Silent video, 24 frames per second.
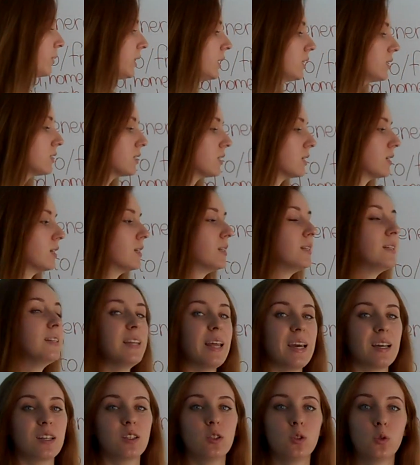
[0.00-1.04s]
meet
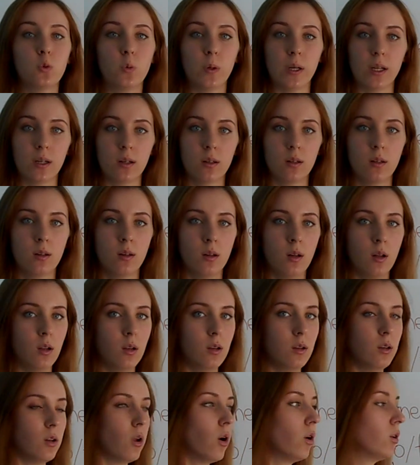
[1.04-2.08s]
next week,
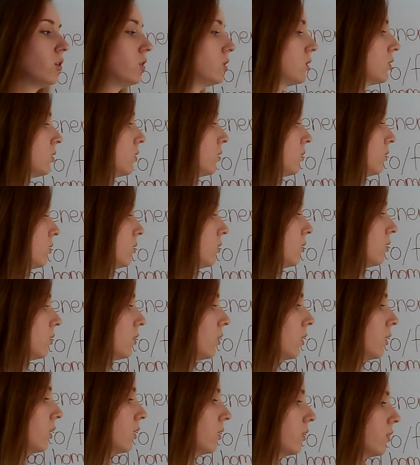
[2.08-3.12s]
not
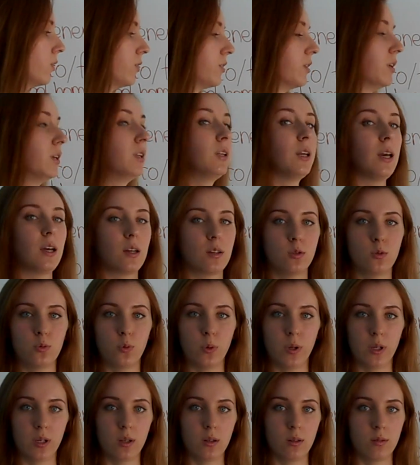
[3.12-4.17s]
the next
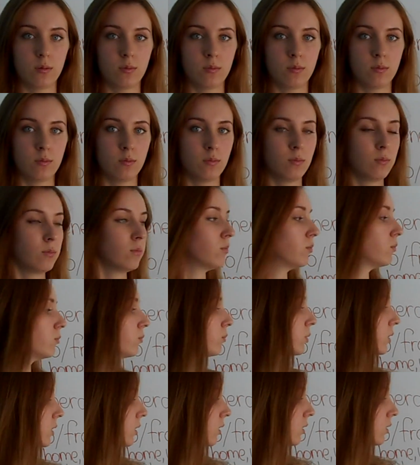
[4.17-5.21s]
week,
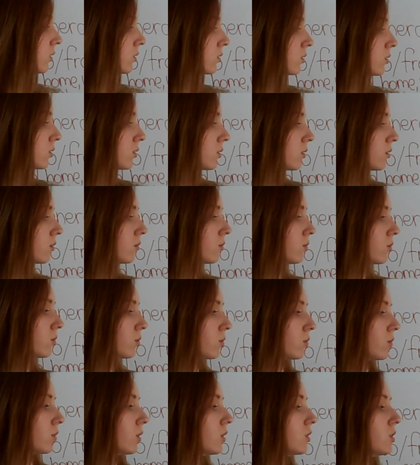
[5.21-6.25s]
because
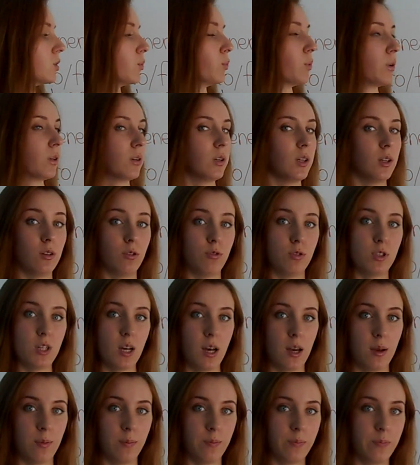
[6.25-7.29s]
it's a period of
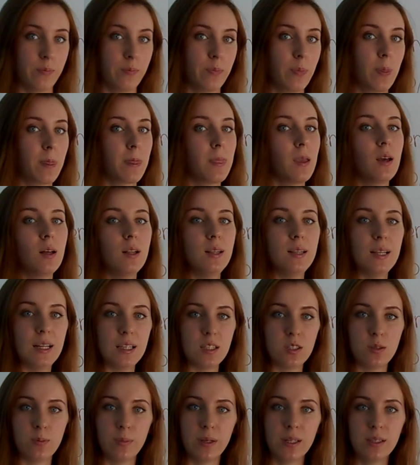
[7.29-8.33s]
time.
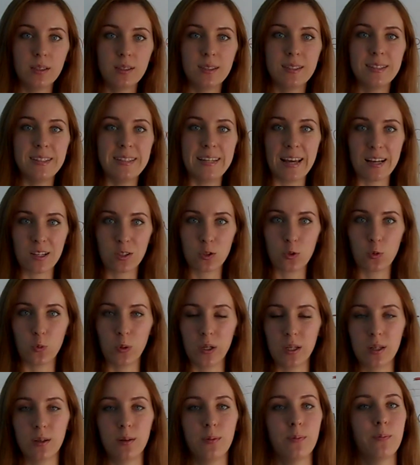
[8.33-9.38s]
Let's meet next
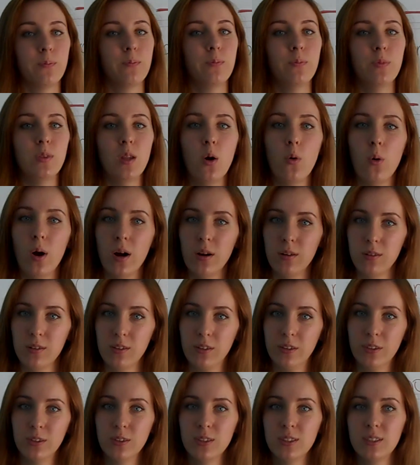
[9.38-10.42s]
week. No
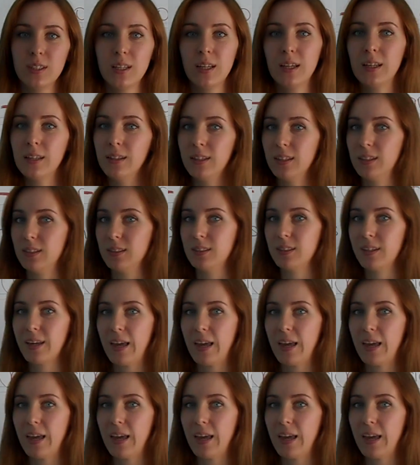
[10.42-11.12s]
articles in these